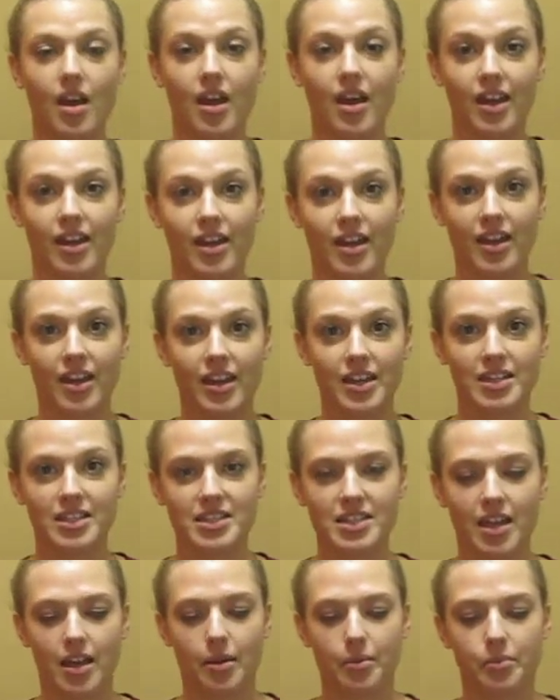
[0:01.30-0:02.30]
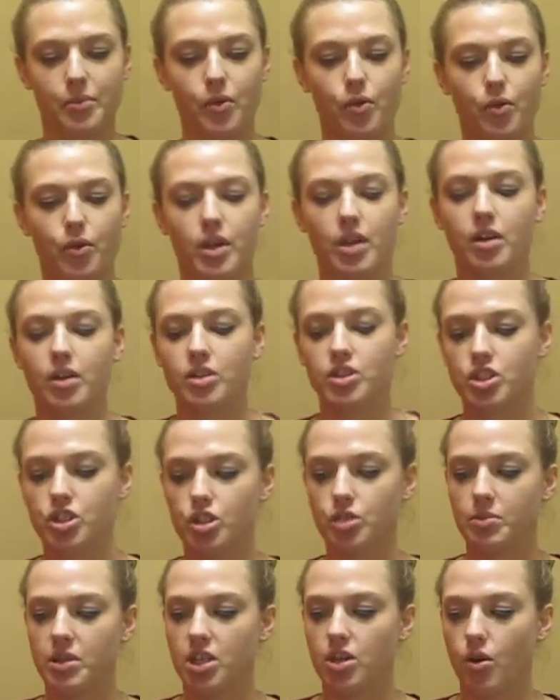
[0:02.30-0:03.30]
Hi guys, I'm going to
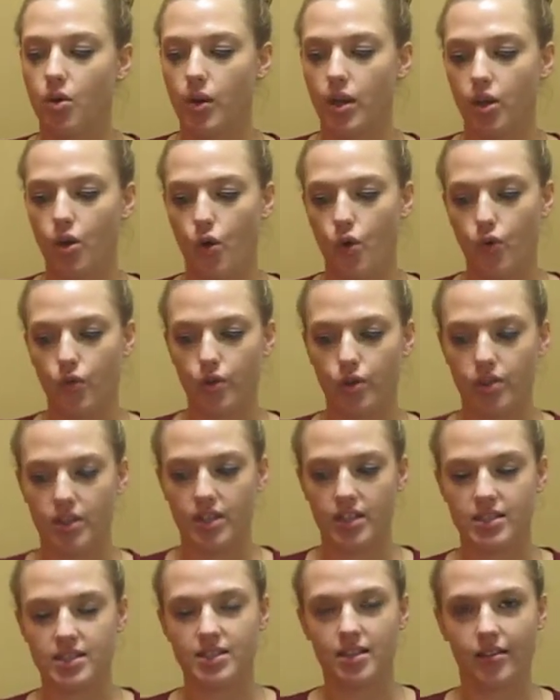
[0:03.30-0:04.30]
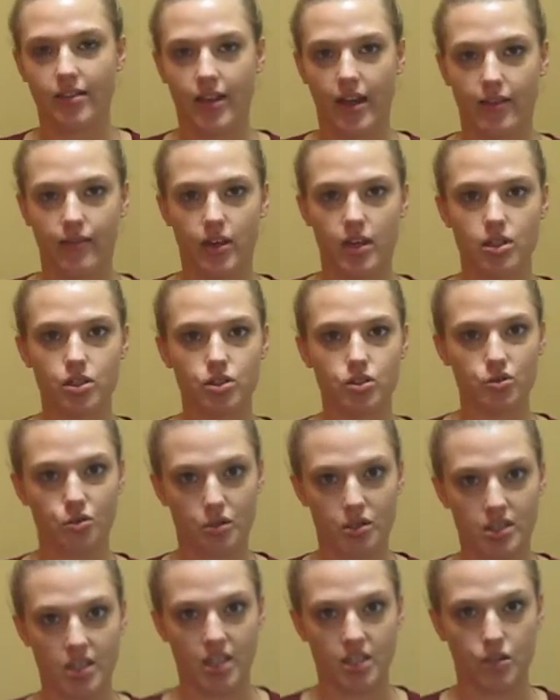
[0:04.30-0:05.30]
be going over the saliva and
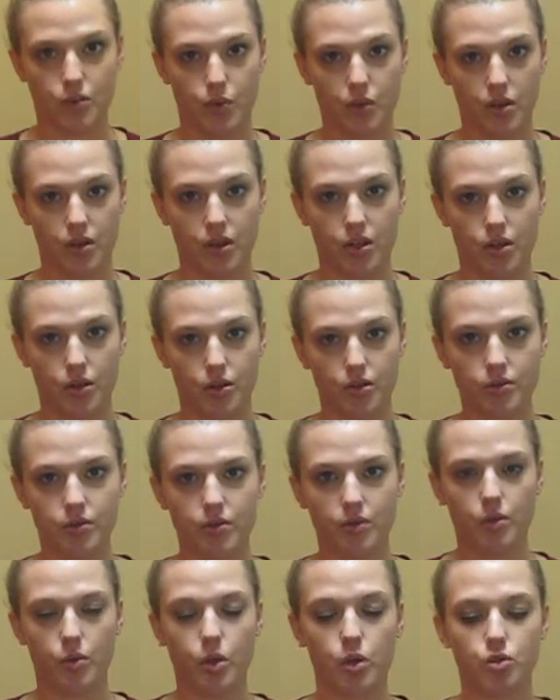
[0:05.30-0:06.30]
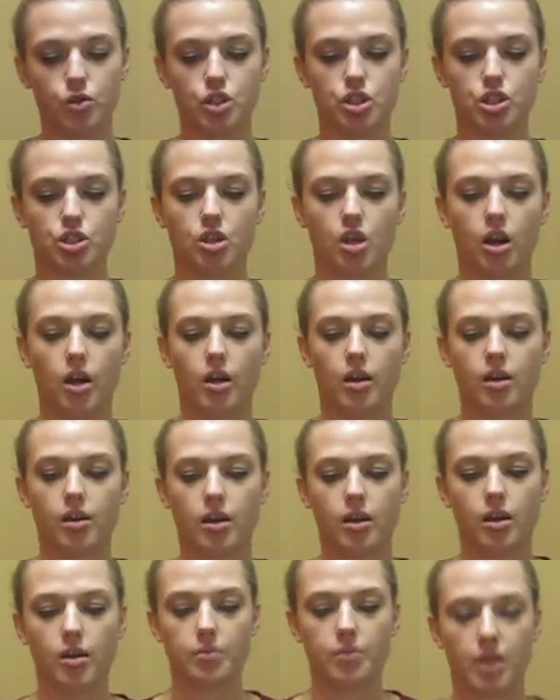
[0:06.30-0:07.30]
stool test with you. You just
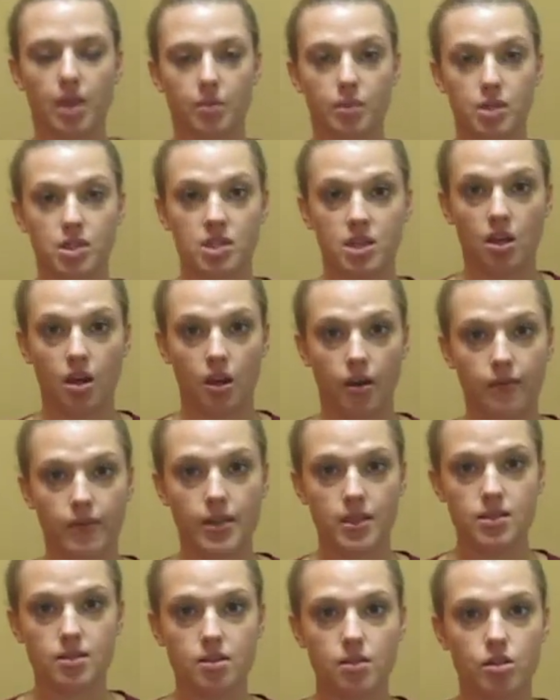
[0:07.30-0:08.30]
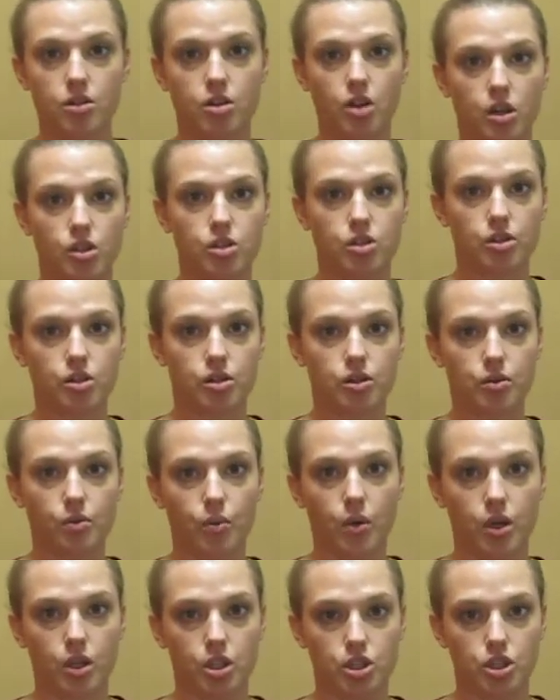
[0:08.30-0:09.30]
came into the office and the doctor
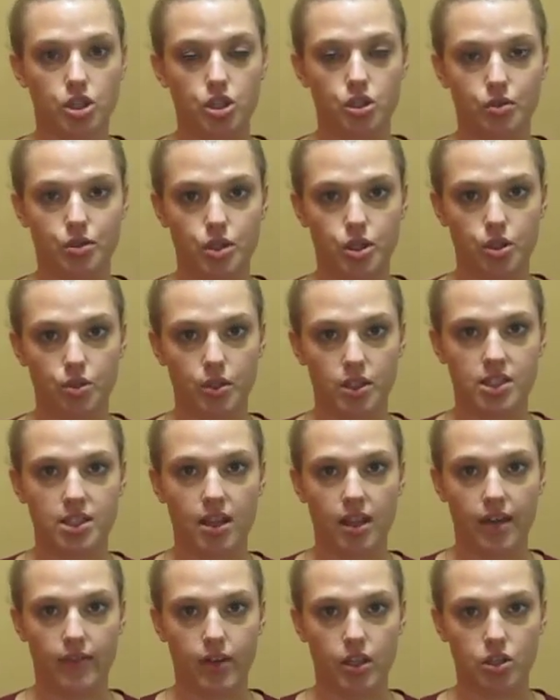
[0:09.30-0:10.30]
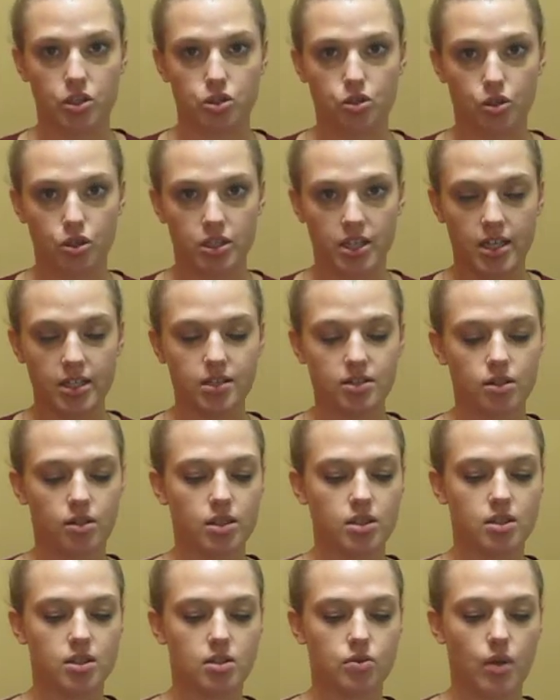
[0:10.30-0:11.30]
wanted you to do a saliva and stool test, so
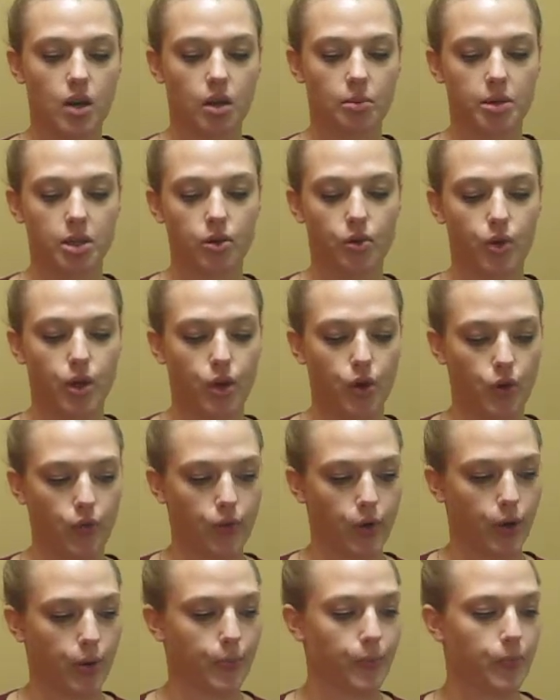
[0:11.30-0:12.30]
this is what I'll be going over.